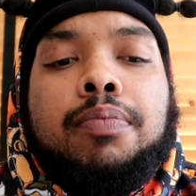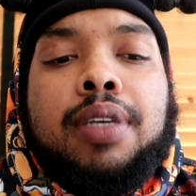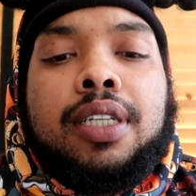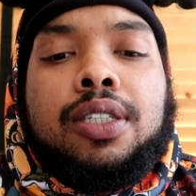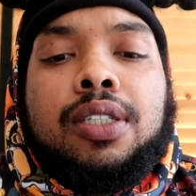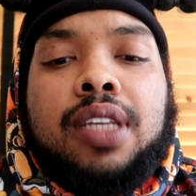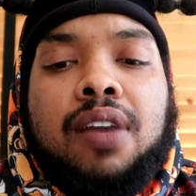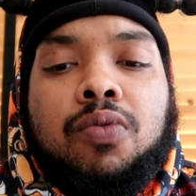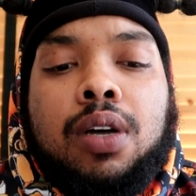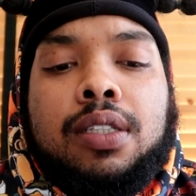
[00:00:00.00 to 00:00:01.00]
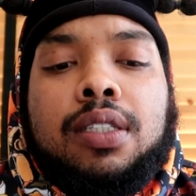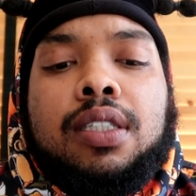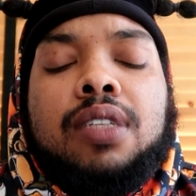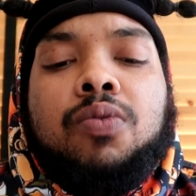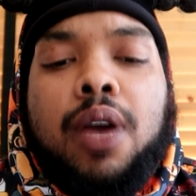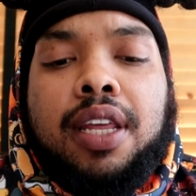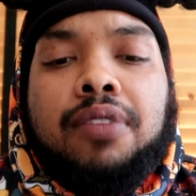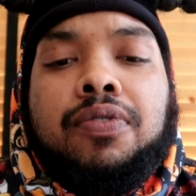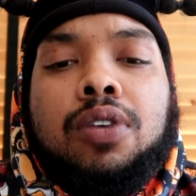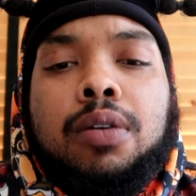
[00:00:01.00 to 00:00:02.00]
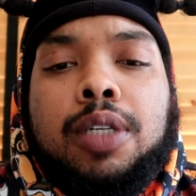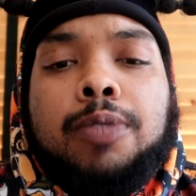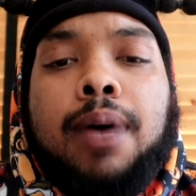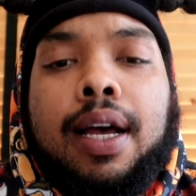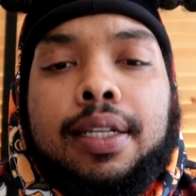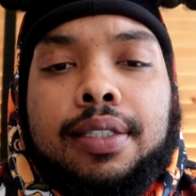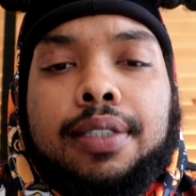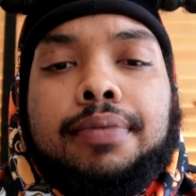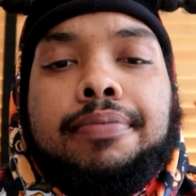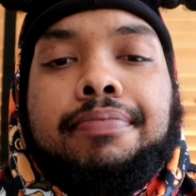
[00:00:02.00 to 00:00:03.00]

pictures at once and waiting for a response.